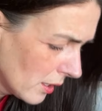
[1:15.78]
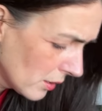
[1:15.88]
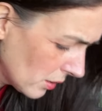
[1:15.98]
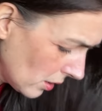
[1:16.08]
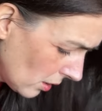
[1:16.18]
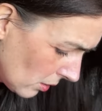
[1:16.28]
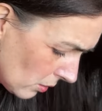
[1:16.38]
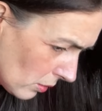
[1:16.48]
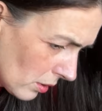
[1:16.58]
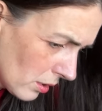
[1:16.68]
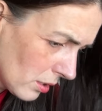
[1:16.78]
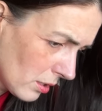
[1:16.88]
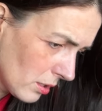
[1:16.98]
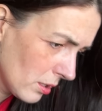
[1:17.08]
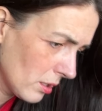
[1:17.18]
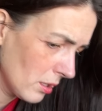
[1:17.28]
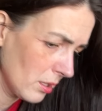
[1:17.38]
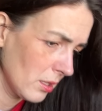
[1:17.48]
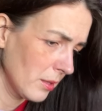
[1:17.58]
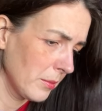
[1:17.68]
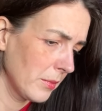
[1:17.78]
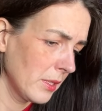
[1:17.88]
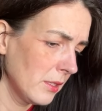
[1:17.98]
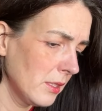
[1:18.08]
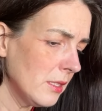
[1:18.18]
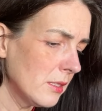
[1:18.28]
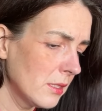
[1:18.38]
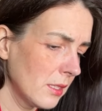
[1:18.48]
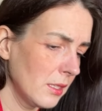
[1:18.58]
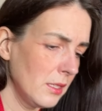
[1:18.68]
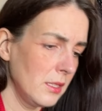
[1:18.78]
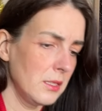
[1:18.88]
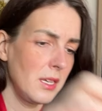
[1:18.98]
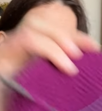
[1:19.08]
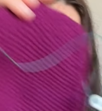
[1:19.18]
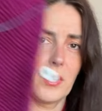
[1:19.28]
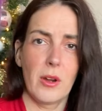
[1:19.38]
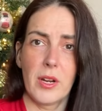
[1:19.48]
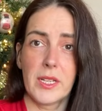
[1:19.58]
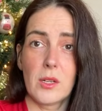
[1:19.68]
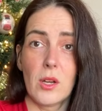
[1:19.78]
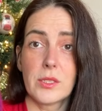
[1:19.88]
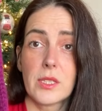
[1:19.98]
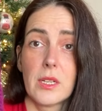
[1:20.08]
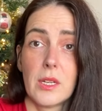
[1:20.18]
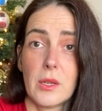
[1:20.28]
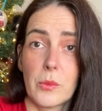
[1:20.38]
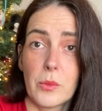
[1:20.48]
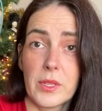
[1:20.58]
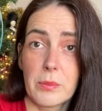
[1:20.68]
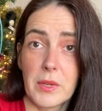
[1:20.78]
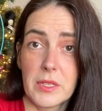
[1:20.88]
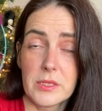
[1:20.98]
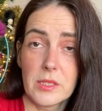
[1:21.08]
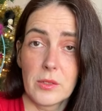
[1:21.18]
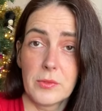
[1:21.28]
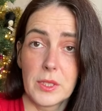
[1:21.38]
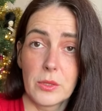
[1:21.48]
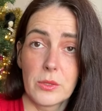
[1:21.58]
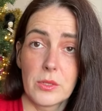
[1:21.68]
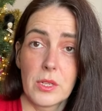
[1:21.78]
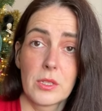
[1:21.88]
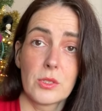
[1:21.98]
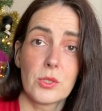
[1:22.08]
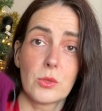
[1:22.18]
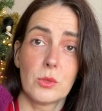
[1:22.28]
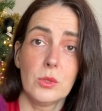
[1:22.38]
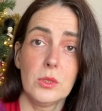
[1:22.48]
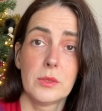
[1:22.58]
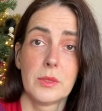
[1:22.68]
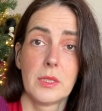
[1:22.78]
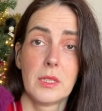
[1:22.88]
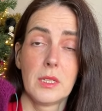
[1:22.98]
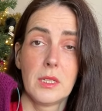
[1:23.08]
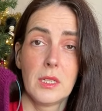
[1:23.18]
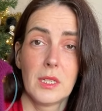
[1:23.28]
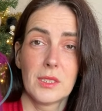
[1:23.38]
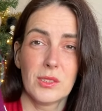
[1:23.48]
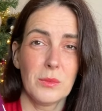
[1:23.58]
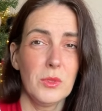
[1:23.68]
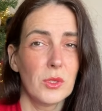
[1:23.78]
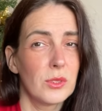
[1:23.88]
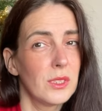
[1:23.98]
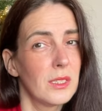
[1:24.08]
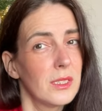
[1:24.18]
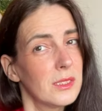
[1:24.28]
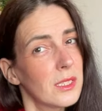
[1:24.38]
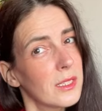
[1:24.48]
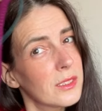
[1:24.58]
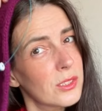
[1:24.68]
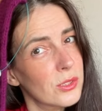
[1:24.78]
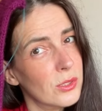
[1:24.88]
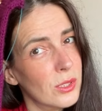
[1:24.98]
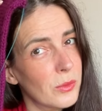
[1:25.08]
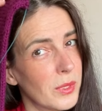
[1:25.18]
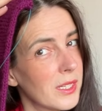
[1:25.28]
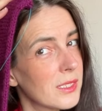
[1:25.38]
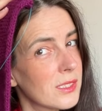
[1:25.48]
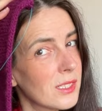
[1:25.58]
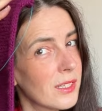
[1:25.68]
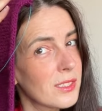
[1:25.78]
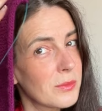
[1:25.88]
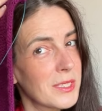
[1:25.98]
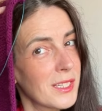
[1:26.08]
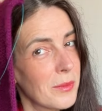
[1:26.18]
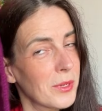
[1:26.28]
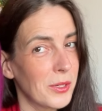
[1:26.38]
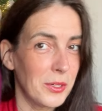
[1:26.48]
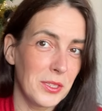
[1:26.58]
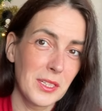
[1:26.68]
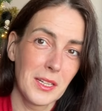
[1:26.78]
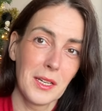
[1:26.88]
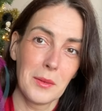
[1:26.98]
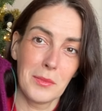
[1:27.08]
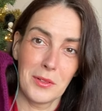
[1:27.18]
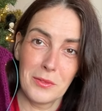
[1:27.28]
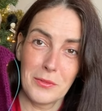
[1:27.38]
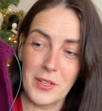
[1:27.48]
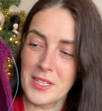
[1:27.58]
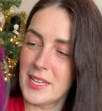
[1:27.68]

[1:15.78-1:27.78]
So this is how far I got with my Sophie hood shawl. So I'm not entirely sure when it starts to become a hood, but we'll find